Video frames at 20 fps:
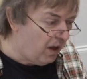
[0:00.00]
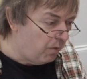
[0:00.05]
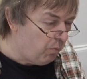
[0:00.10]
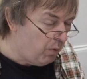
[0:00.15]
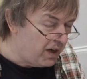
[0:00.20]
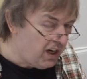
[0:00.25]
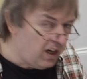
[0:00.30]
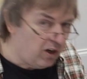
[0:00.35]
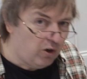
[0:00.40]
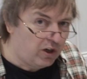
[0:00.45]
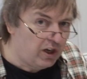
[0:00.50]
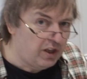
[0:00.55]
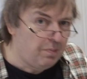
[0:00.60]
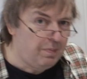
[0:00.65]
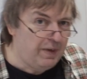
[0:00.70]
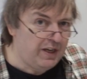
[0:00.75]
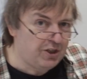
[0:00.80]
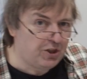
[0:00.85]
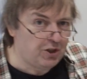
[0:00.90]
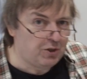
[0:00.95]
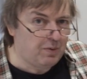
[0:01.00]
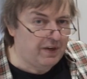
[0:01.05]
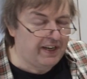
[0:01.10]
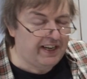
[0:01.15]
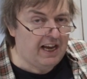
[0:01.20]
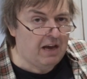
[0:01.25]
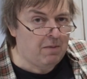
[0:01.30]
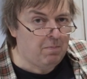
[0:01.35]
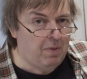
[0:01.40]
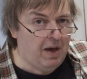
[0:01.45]
when I look at the pictures when I
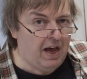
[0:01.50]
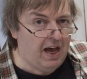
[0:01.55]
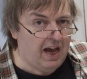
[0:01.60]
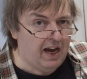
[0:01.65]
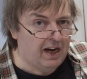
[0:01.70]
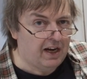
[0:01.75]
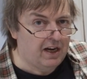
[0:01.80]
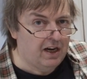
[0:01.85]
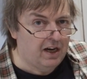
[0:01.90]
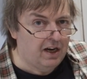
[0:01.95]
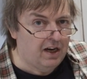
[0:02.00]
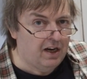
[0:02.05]
get back,